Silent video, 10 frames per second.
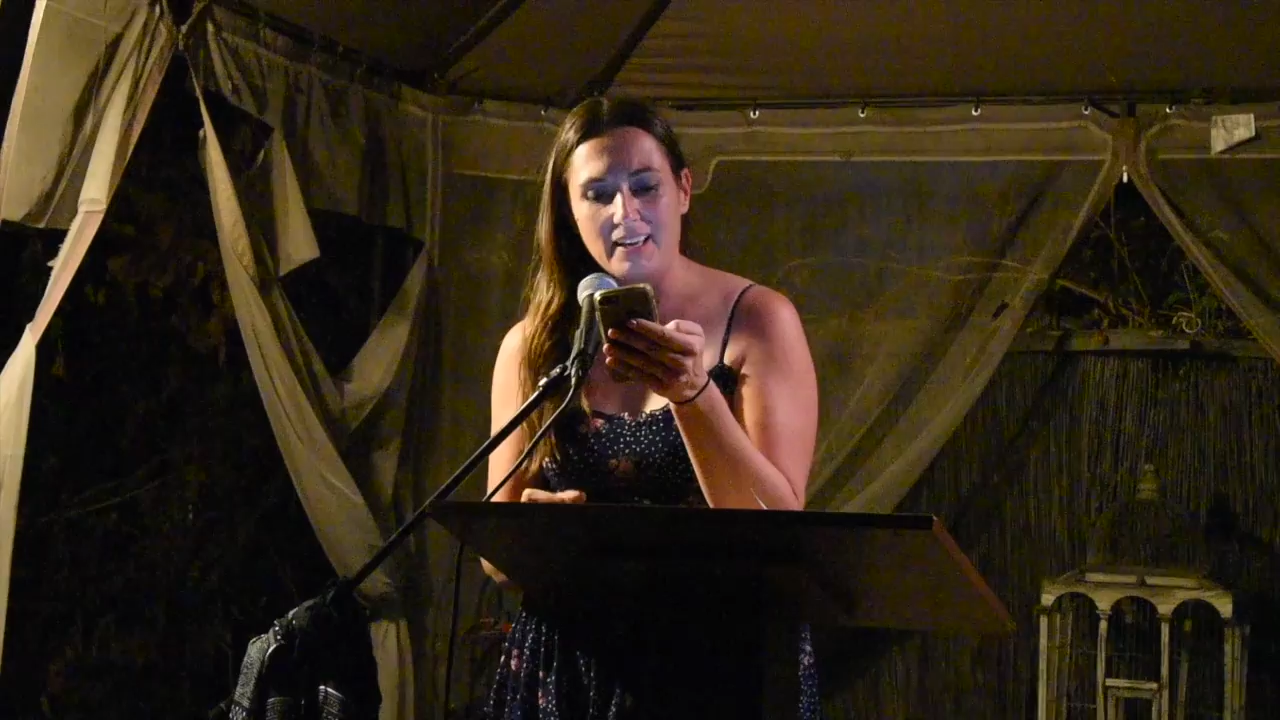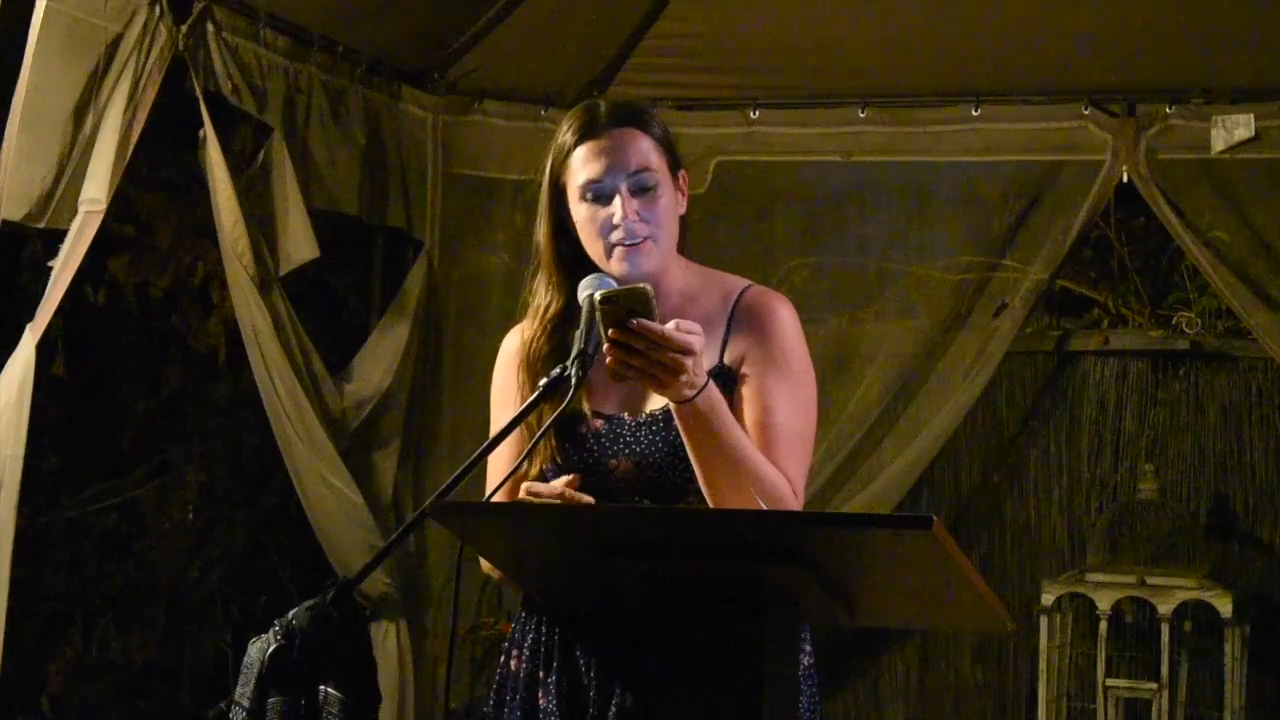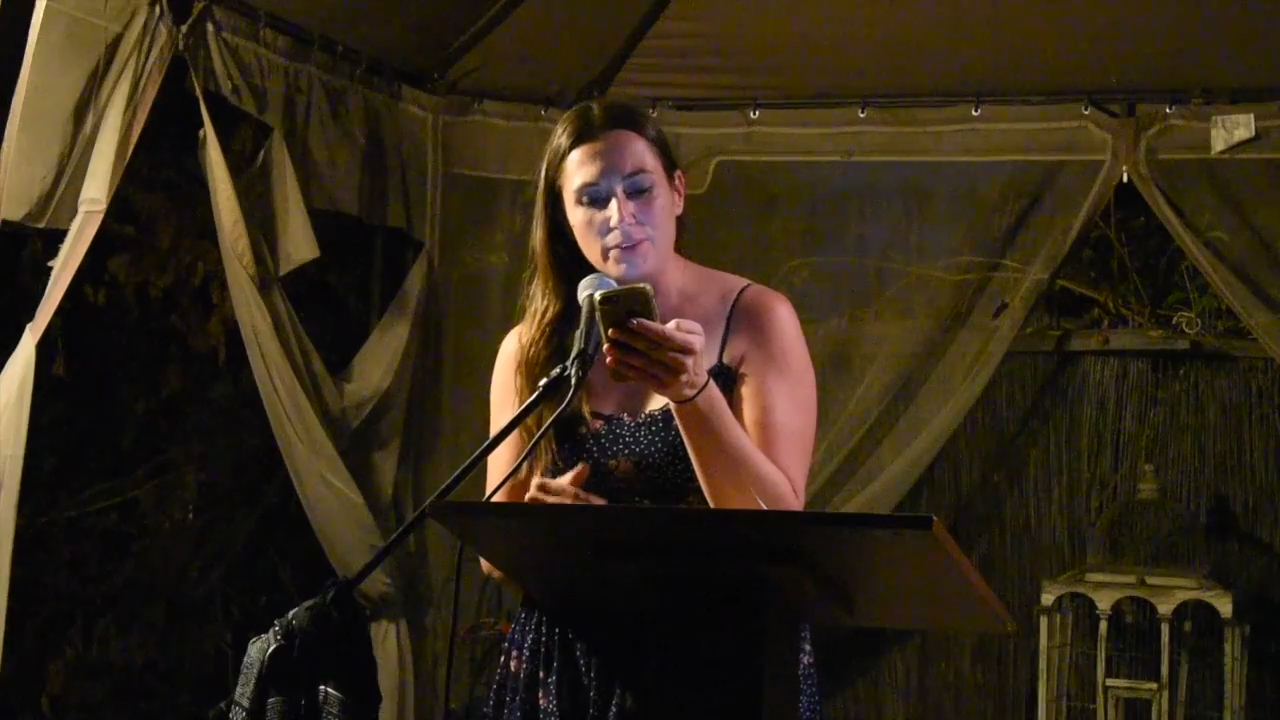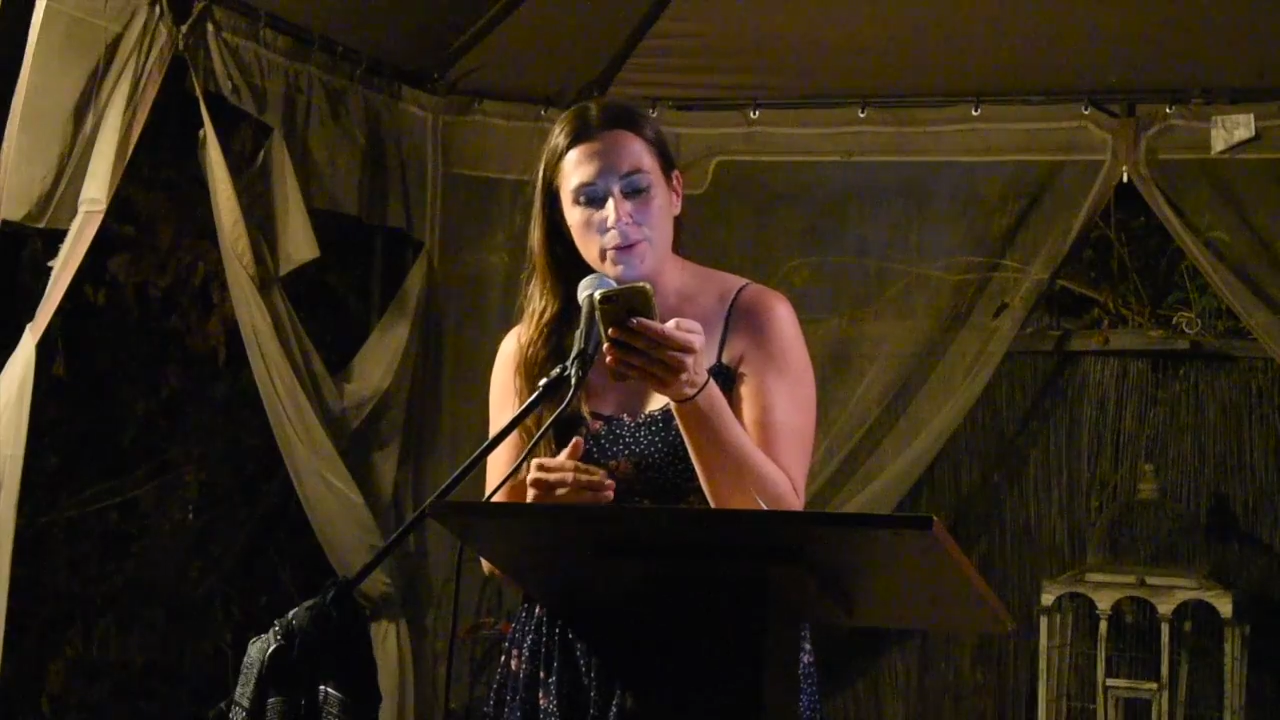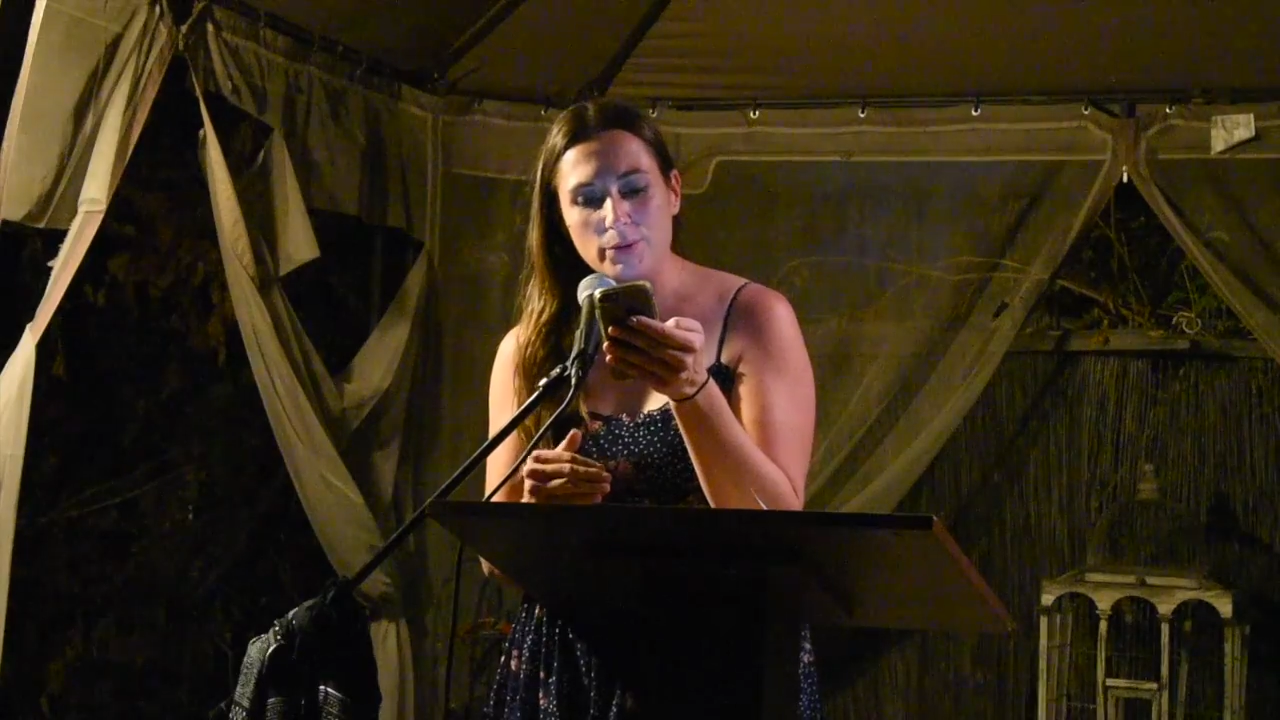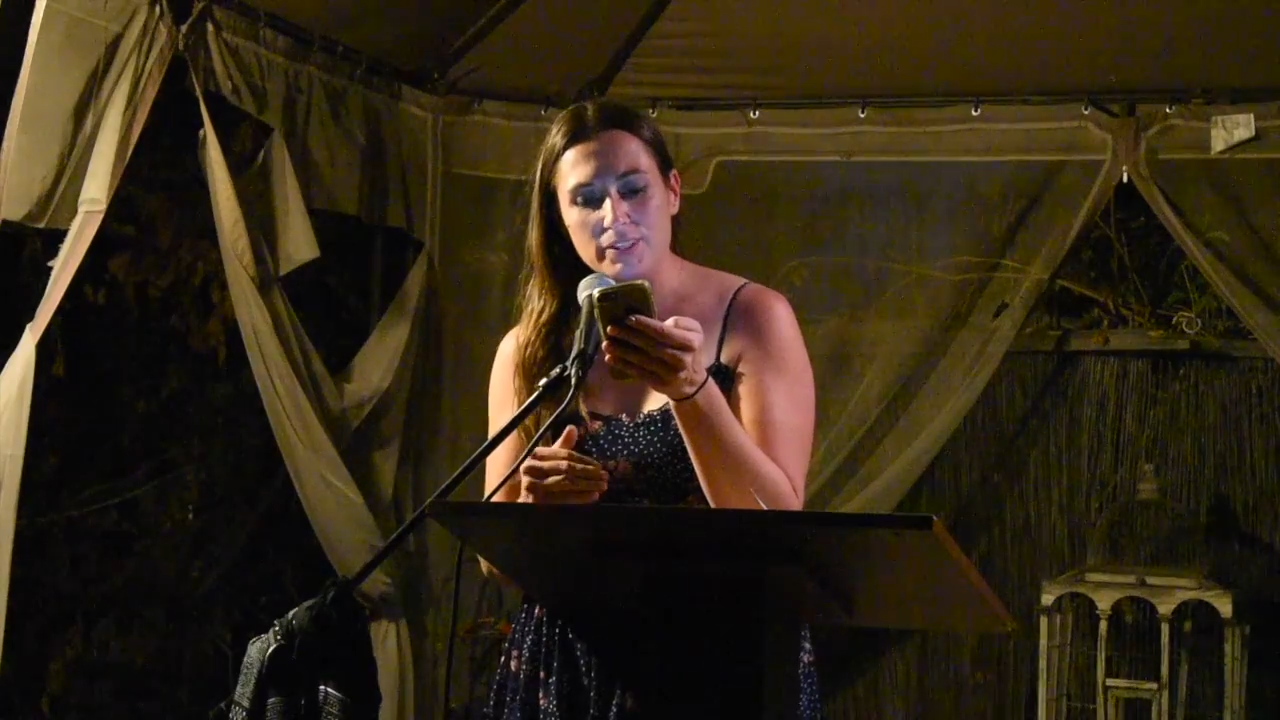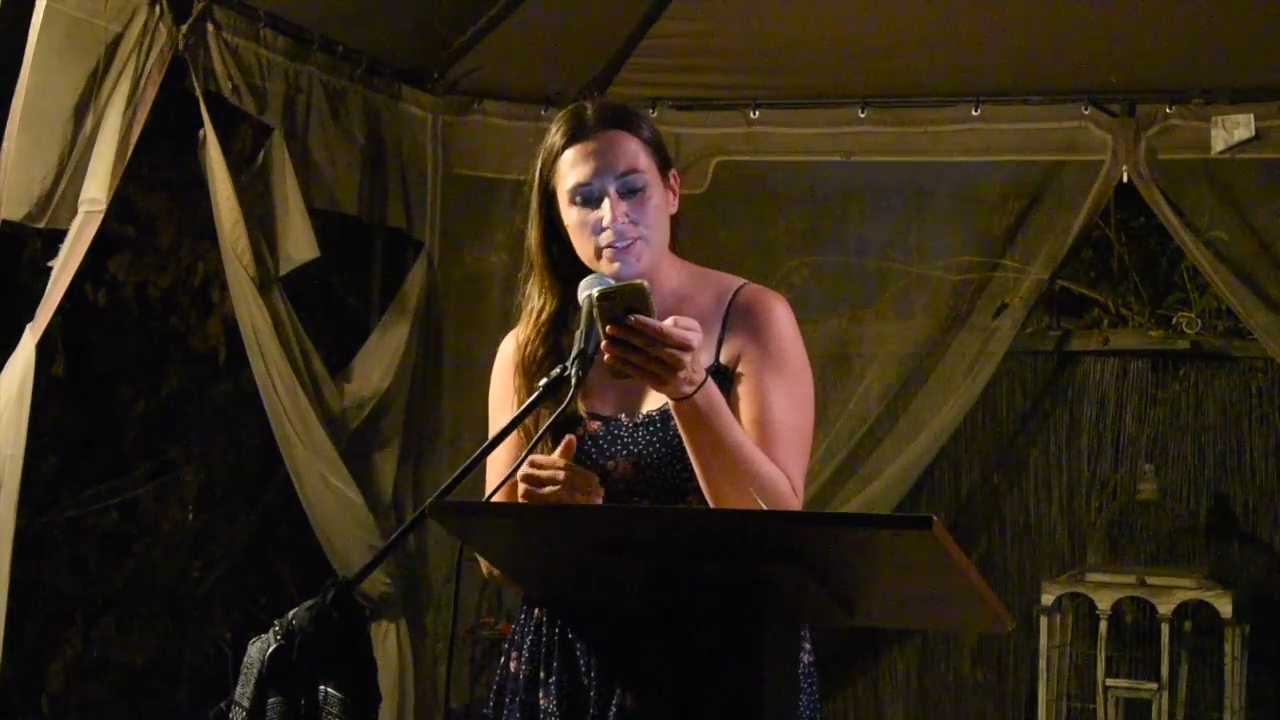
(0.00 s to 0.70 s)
If you were